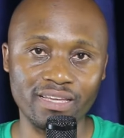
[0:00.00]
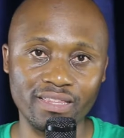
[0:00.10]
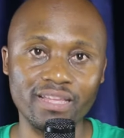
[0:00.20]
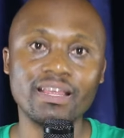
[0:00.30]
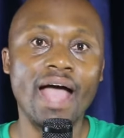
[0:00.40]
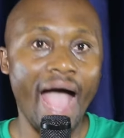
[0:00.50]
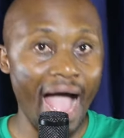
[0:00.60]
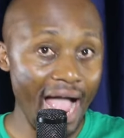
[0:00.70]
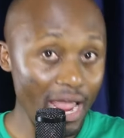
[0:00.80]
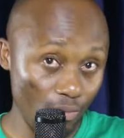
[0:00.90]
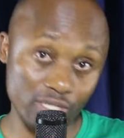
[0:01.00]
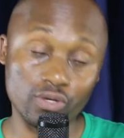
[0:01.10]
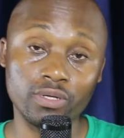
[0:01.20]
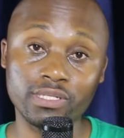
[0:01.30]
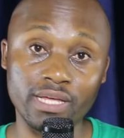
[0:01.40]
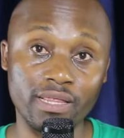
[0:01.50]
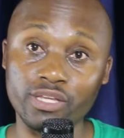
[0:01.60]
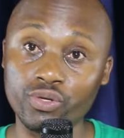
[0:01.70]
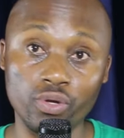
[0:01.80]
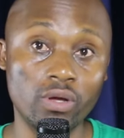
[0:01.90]
it. I was concerned
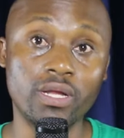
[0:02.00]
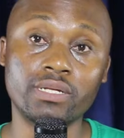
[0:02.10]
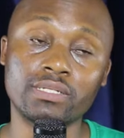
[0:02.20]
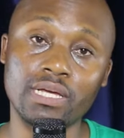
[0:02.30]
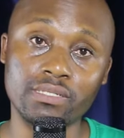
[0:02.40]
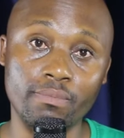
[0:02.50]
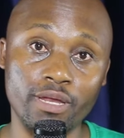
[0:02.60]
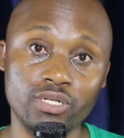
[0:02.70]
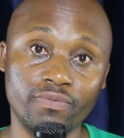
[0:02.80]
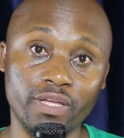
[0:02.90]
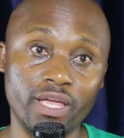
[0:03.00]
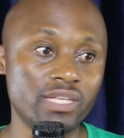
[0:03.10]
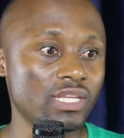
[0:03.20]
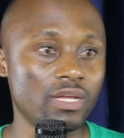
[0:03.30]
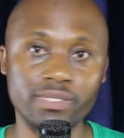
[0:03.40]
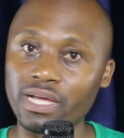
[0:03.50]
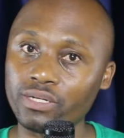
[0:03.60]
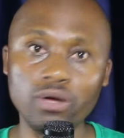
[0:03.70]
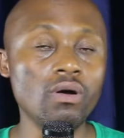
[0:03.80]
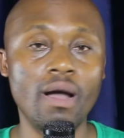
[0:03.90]
that you're not going to discuss the merit of the case. And he was
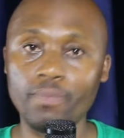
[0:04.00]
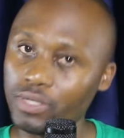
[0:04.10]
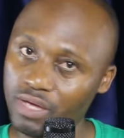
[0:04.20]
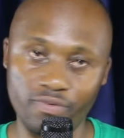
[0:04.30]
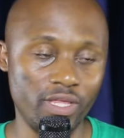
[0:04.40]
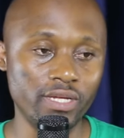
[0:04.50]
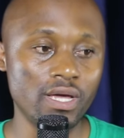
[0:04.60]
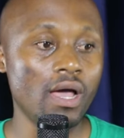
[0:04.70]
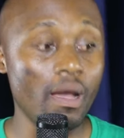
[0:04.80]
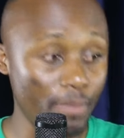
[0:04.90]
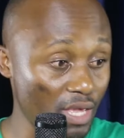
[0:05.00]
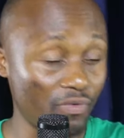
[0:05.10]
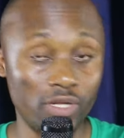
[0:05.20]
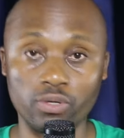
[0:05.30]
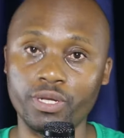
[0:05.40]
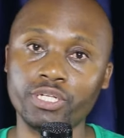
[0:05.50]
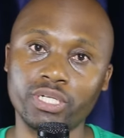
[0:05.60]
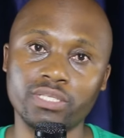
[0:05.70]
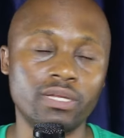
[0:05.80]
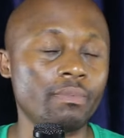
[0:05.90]
like, no, I'm not here for that. I'm here for the
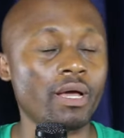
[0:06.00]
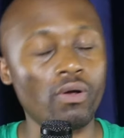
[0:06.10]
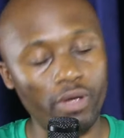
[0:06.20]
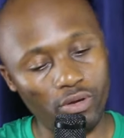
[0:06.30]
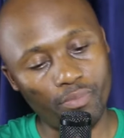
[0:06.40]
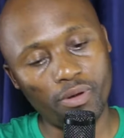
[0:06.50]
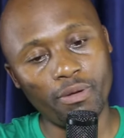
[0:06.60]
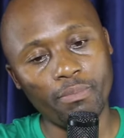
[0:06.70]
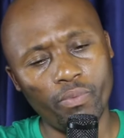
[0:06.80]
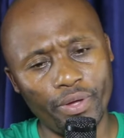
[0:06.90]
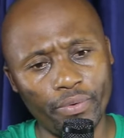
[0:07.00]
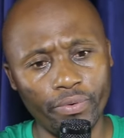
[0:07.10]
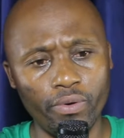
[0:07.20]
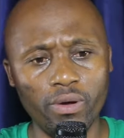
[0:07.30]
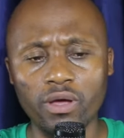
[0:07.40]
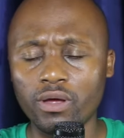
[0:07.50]
donations. And I'm like, okay, no problem. We could go.